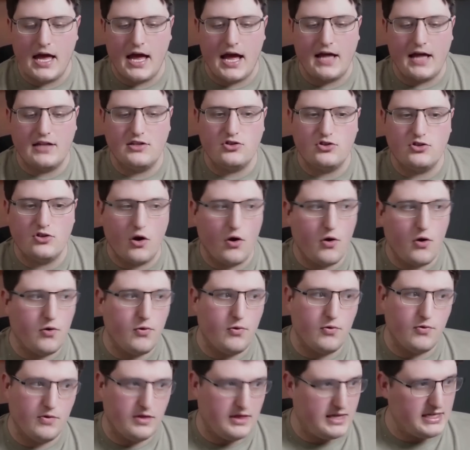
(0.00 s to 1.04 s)
And
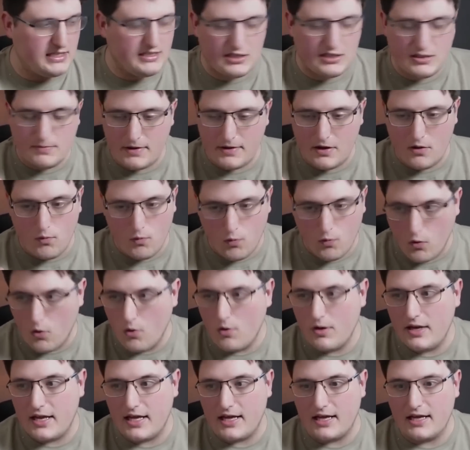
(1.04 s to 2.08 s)
so this has been a
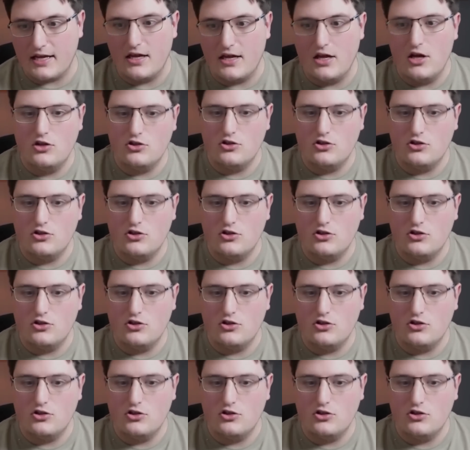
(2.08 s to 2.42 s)
warning